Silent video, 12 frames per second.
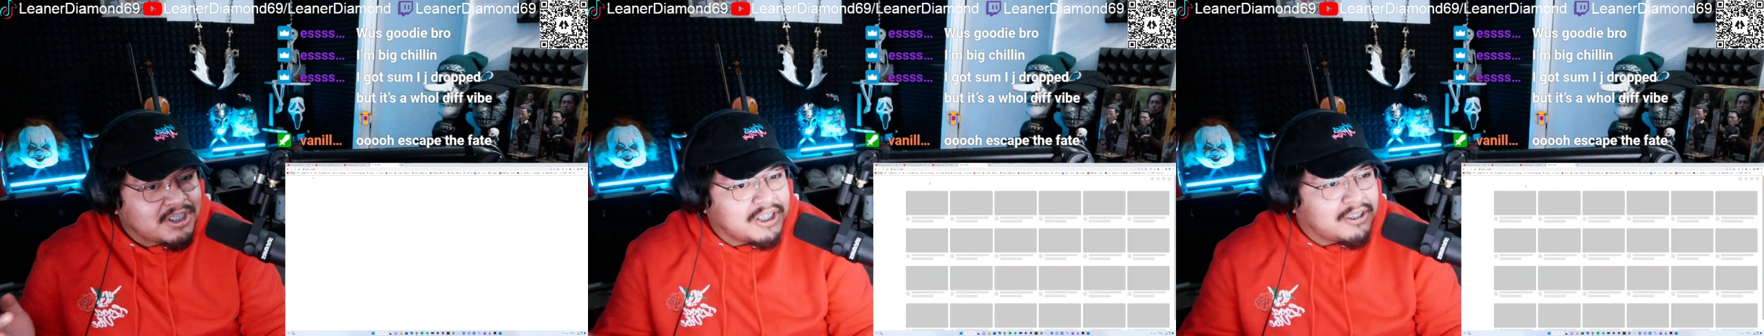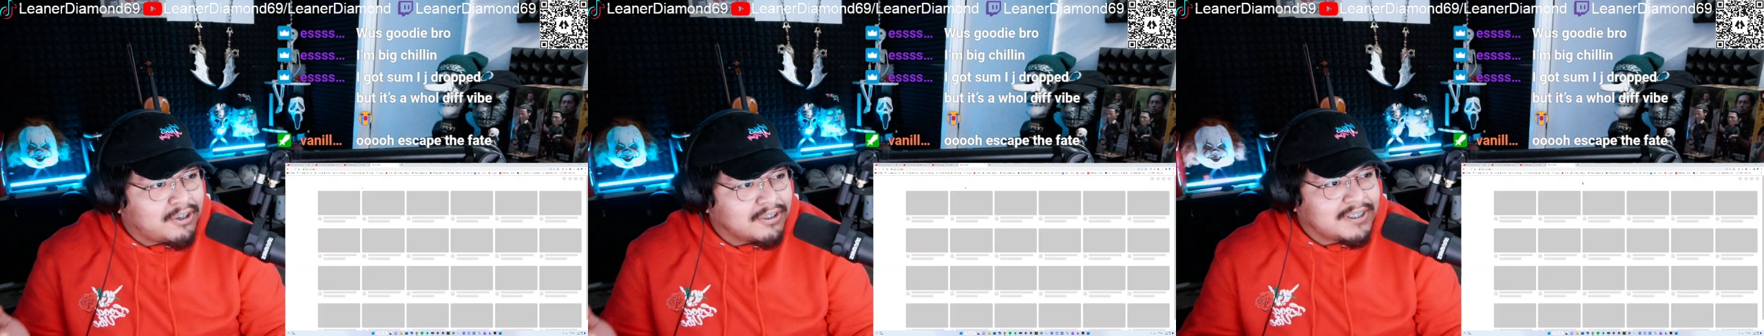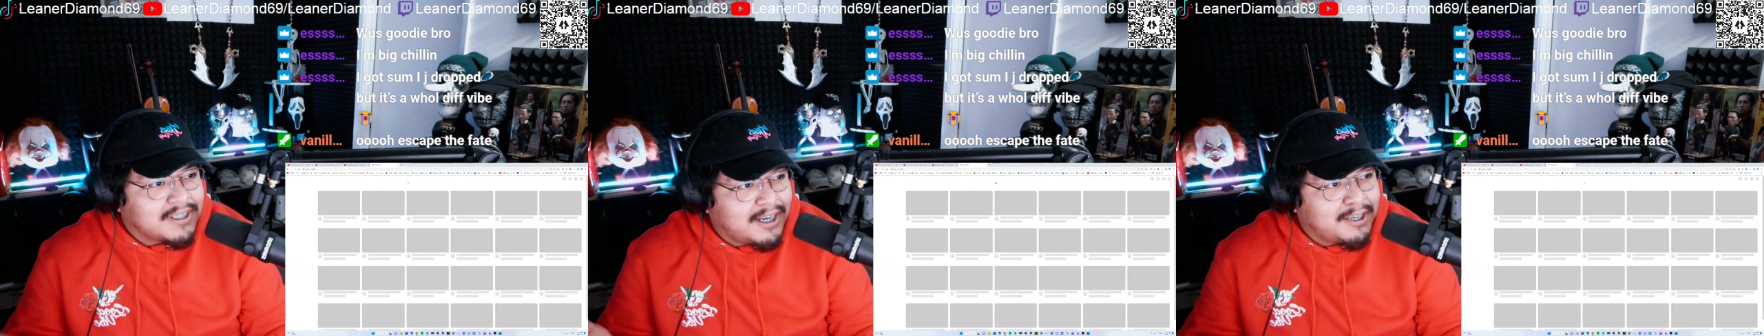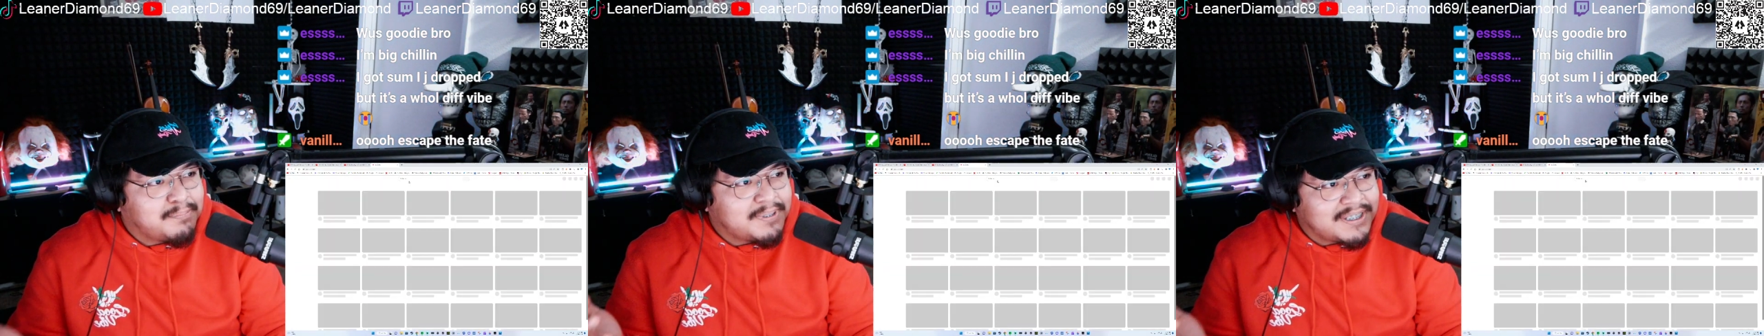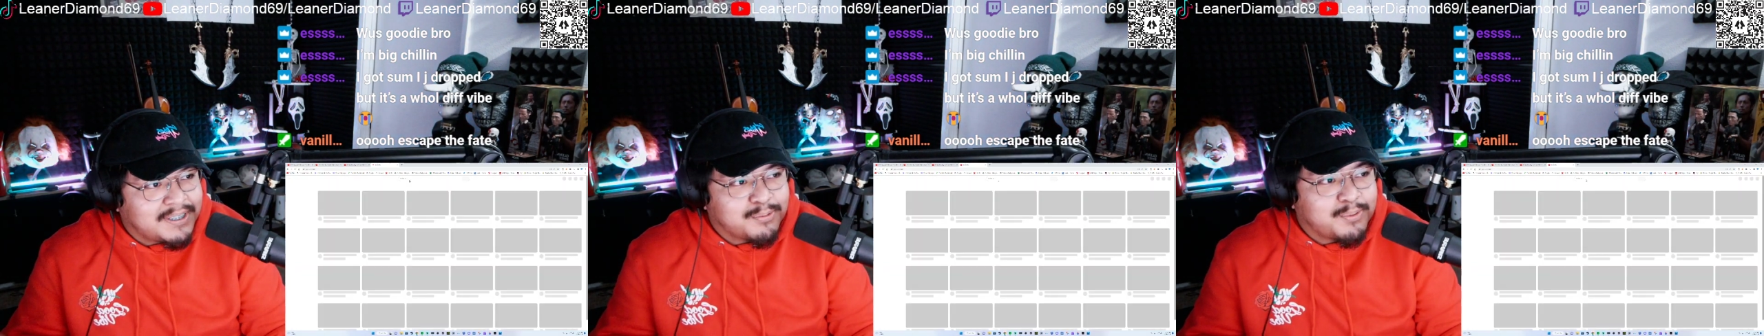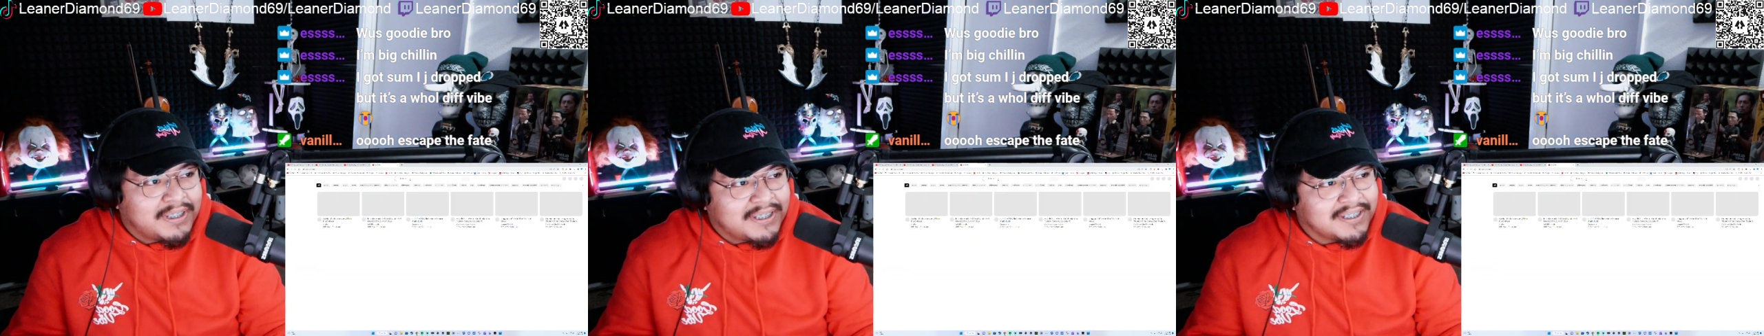a long time since
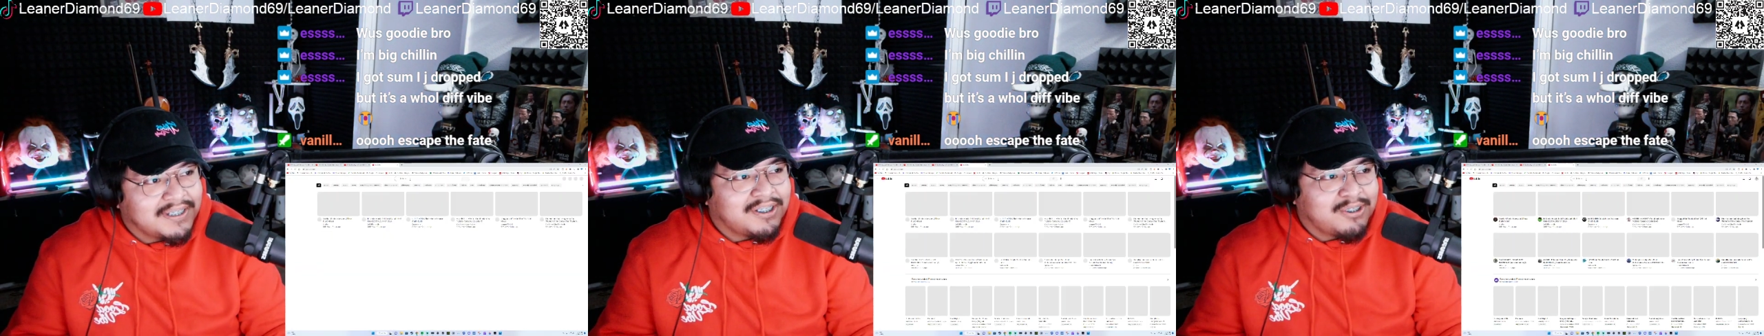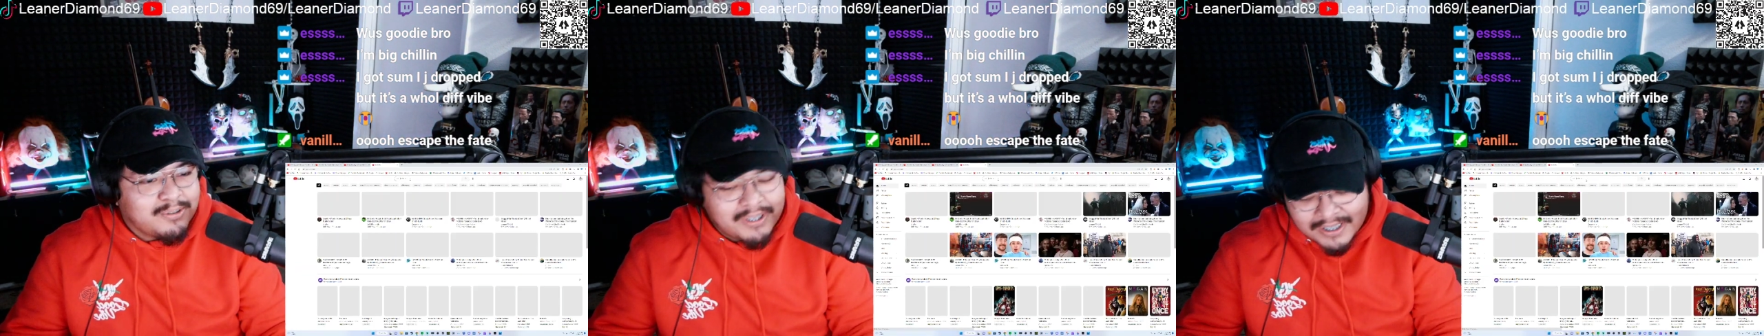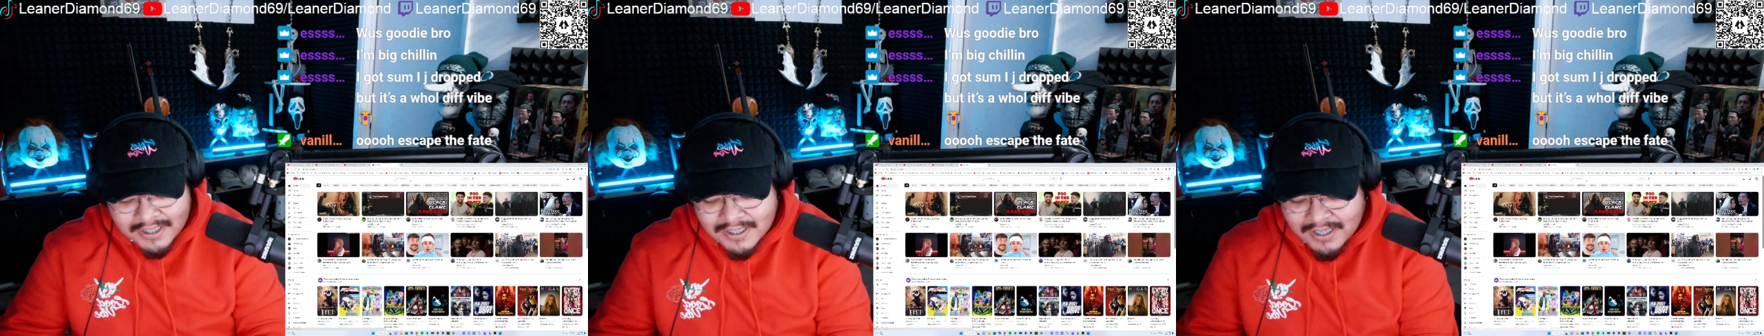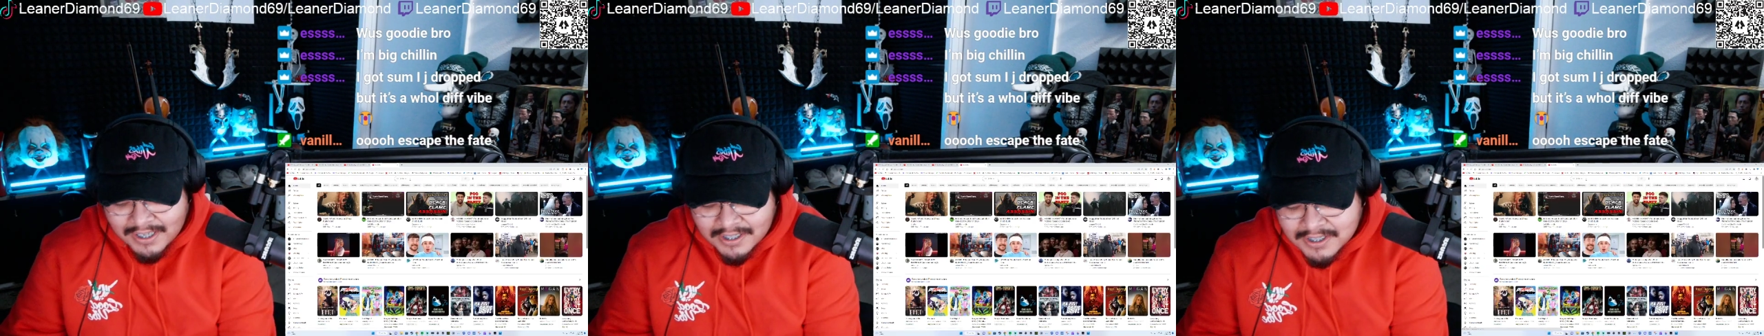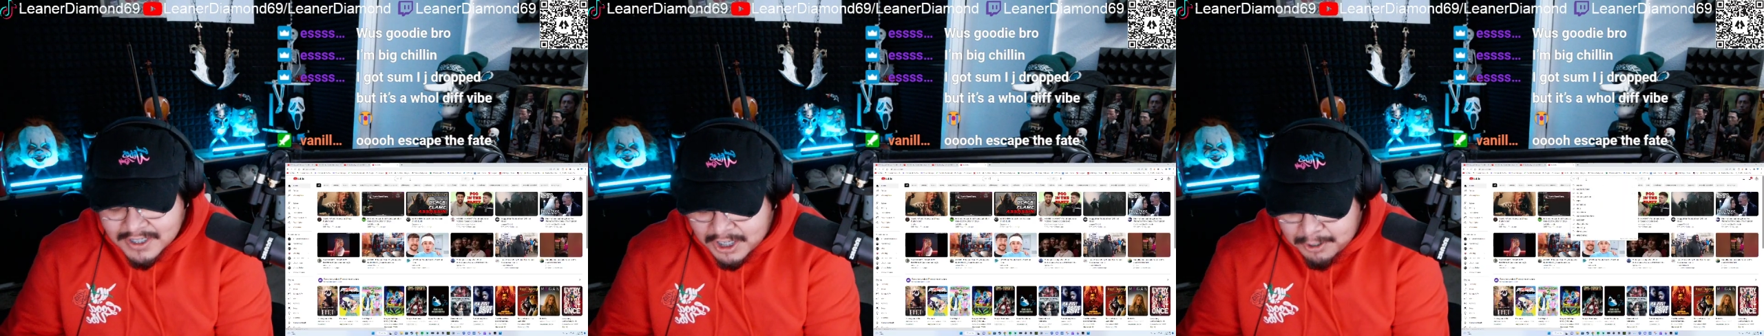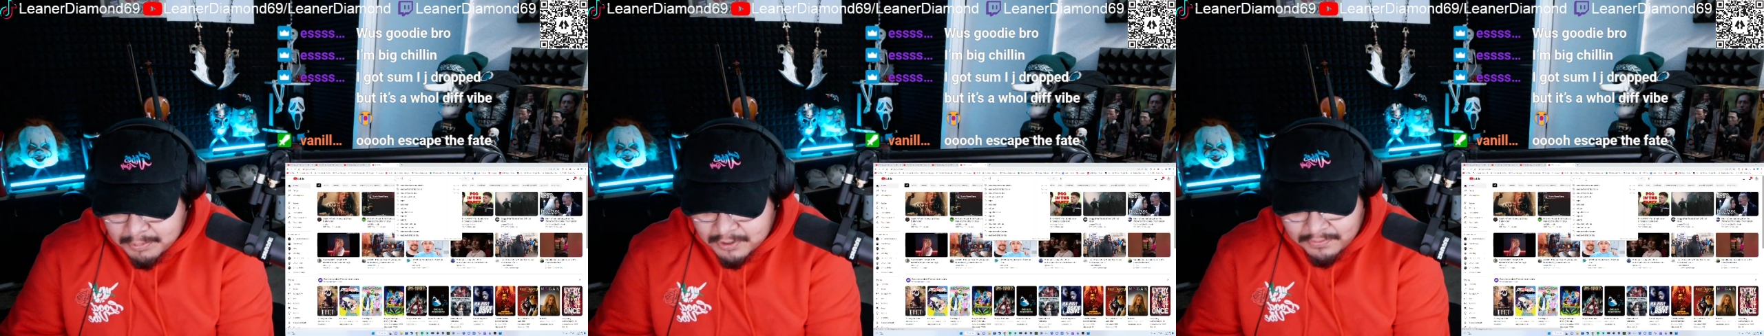we listened to Ex
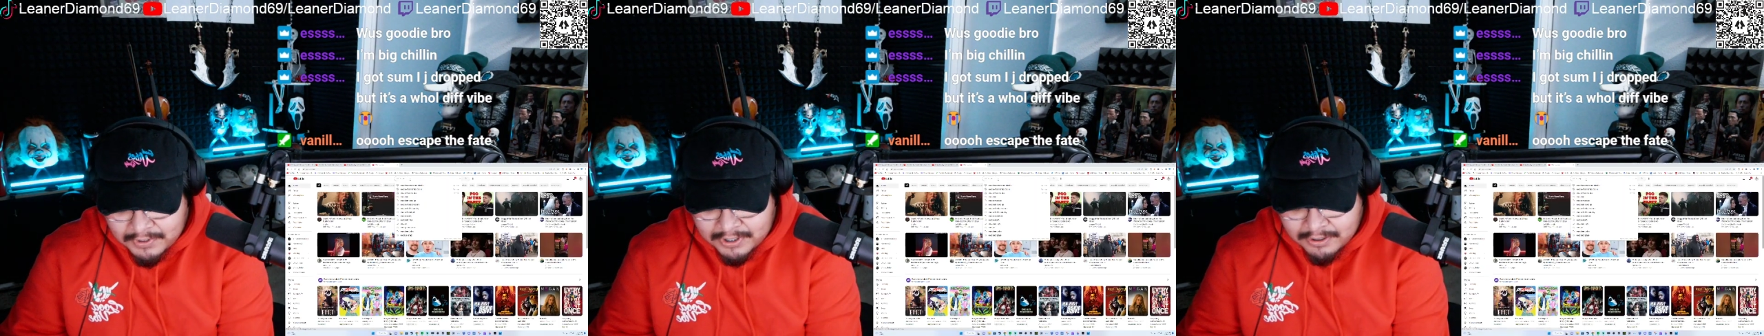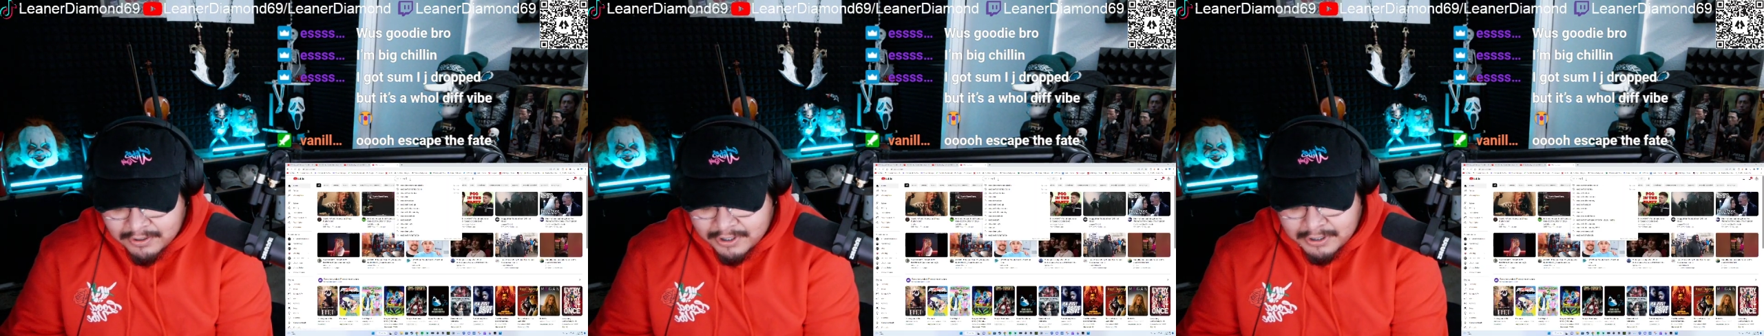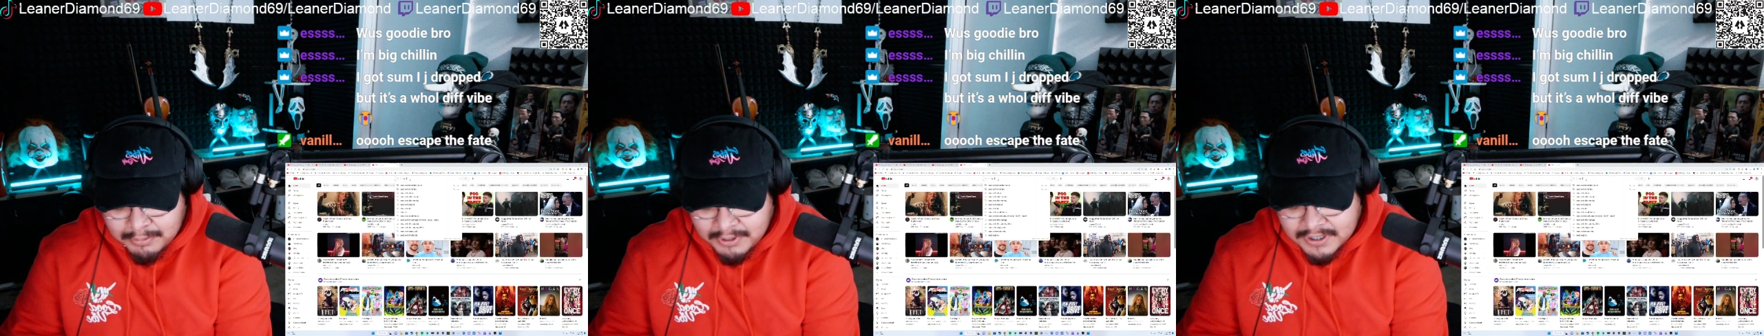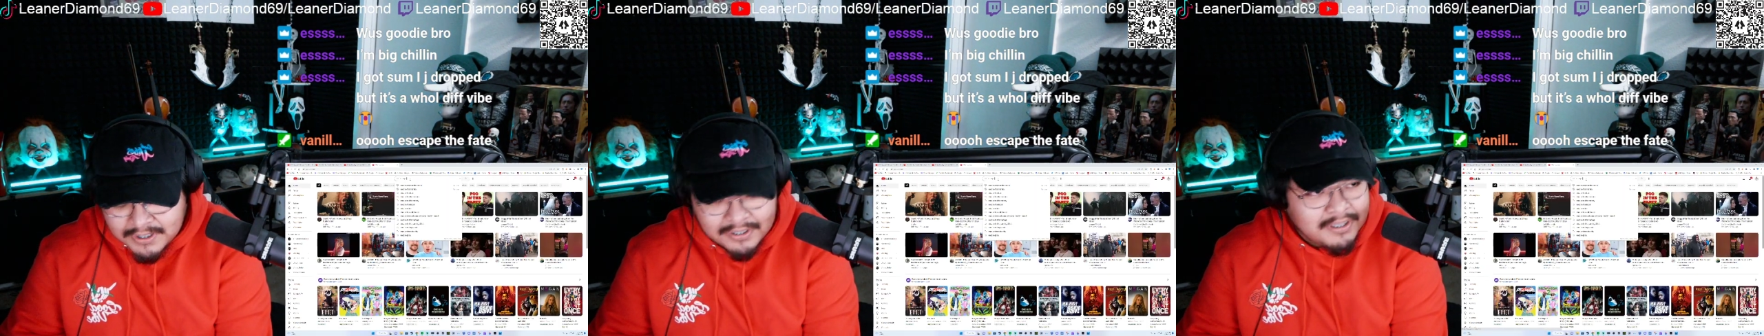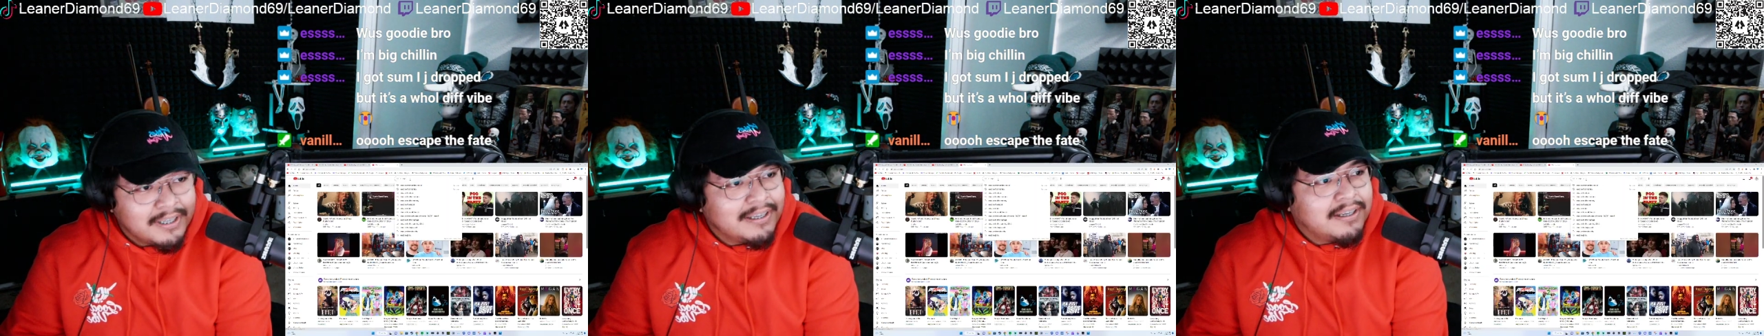Escape the Fate. Hold on, let me see.